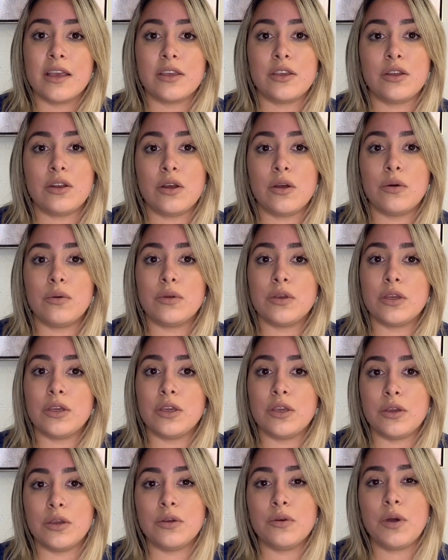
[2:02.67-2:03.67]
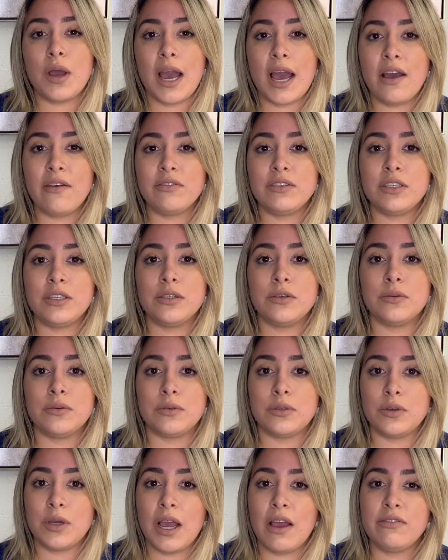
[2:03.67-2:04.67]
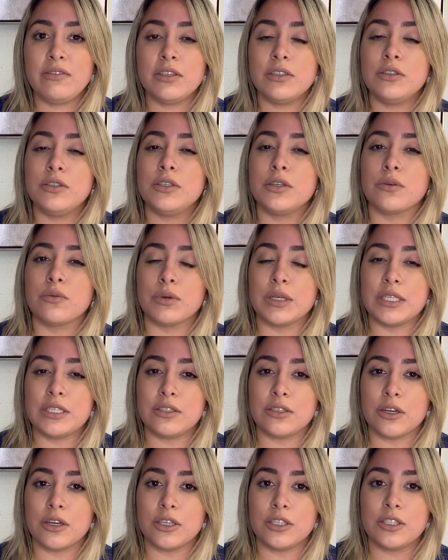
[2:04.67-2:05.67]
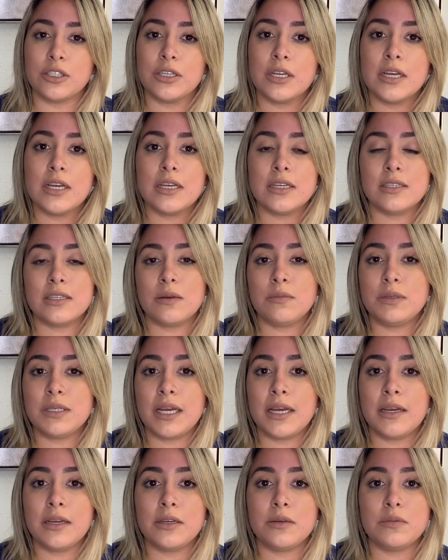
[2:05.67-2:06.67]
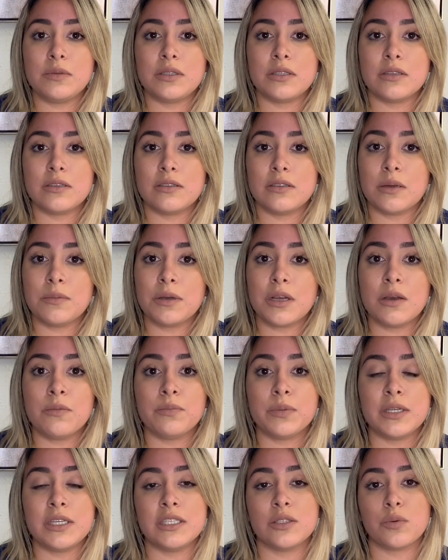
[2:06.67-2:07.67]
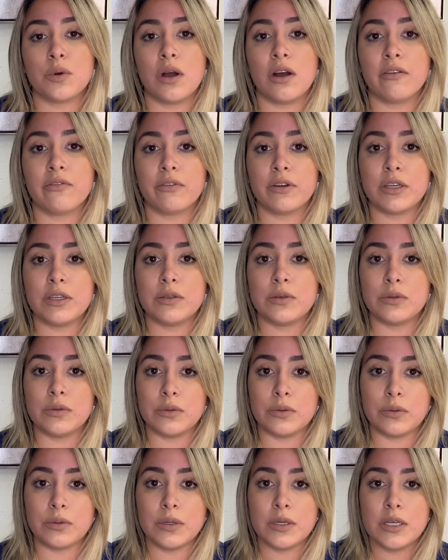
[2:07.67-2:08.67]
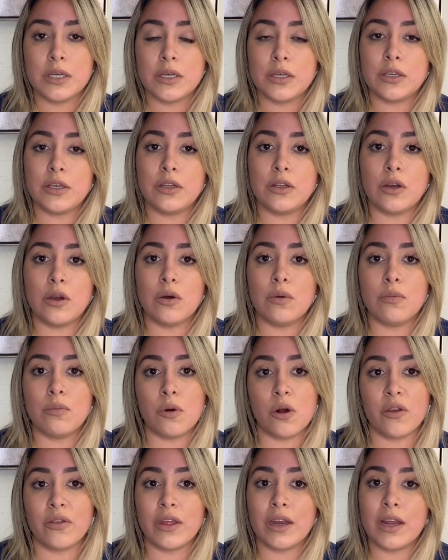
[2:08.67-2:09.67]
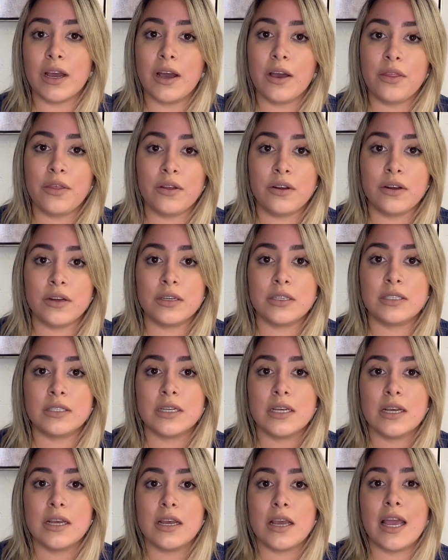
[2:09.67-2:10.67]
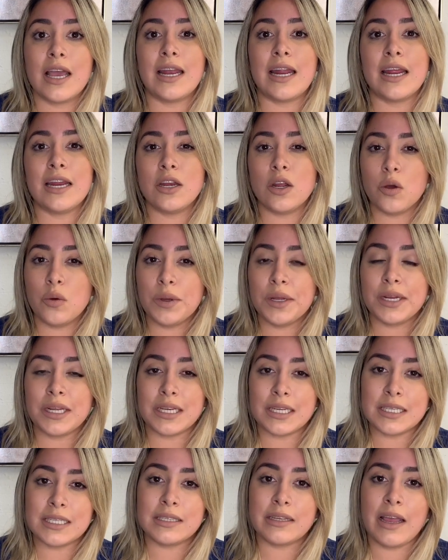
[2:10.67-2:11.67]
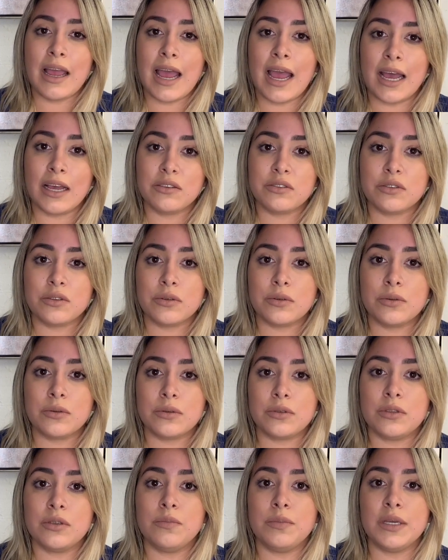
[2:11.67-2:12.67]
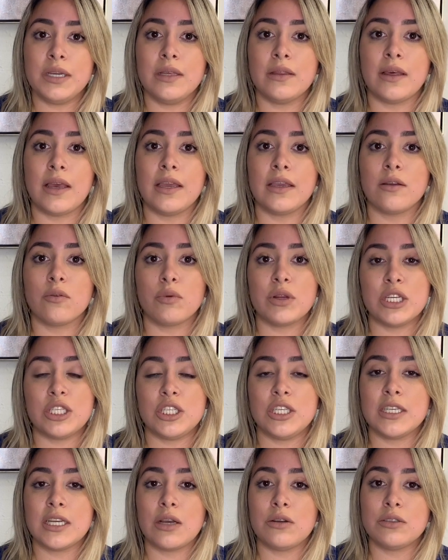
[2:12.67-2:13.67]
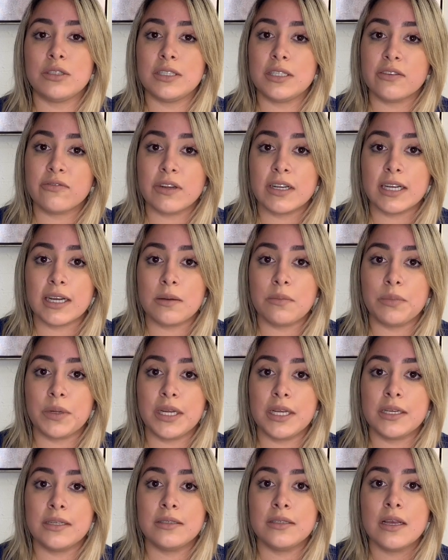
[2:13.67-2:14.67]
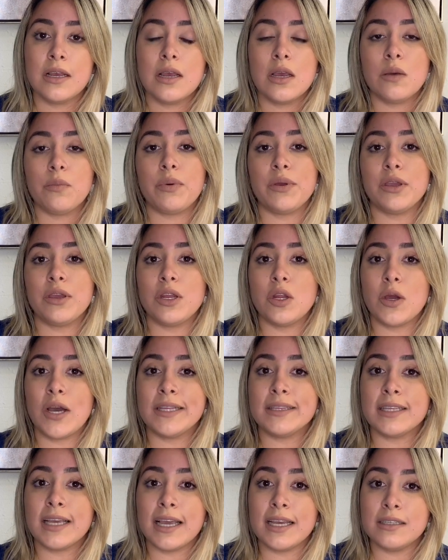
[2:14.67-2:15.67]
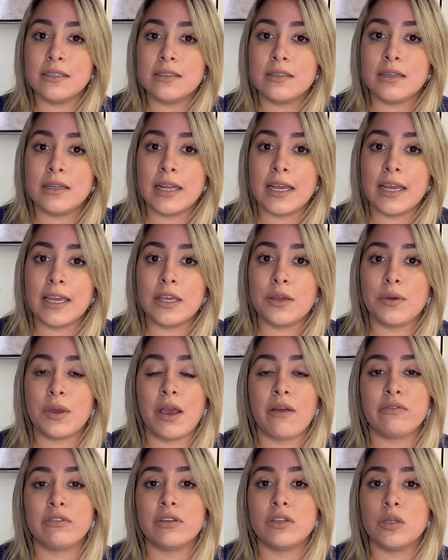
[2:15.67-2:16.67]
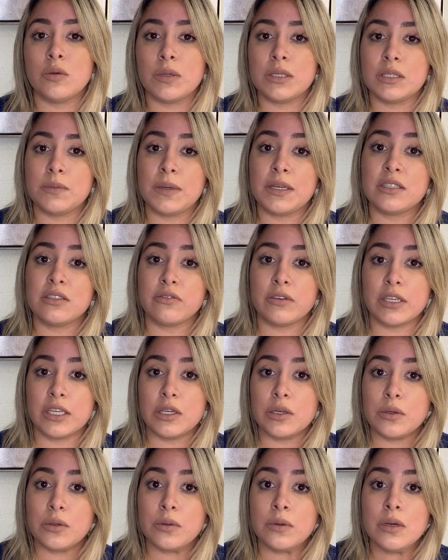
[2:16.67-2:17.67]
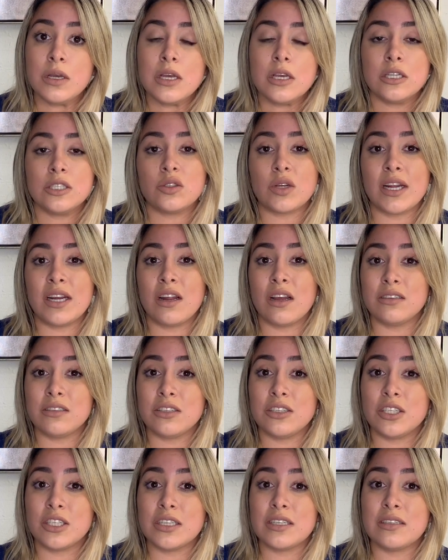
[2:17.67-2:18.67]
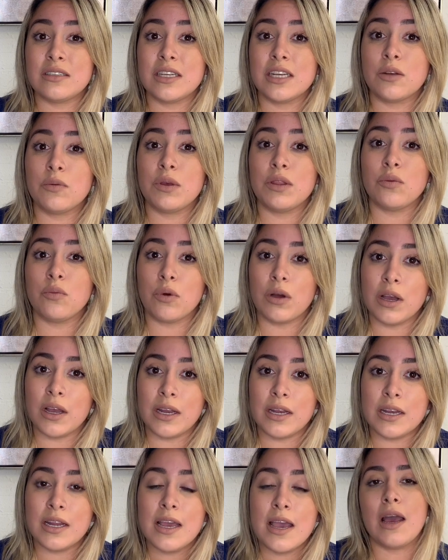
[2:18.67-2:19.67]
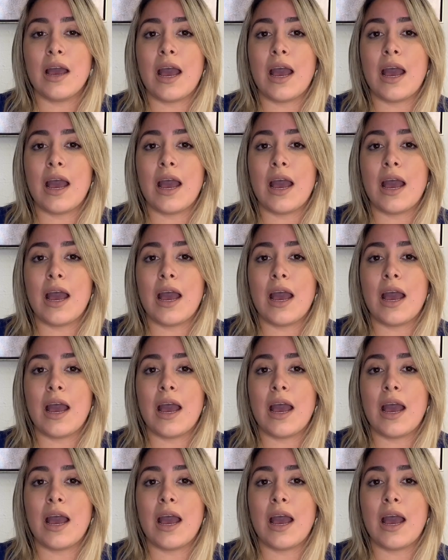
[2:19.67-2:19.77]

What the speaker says: You have to do your research. Sometimes some companies will offer you, more than others. And I know it is a hassle to be like reaching out to different companies, but at the end of the day, you have to do what's best for you. Try not to just stick with one.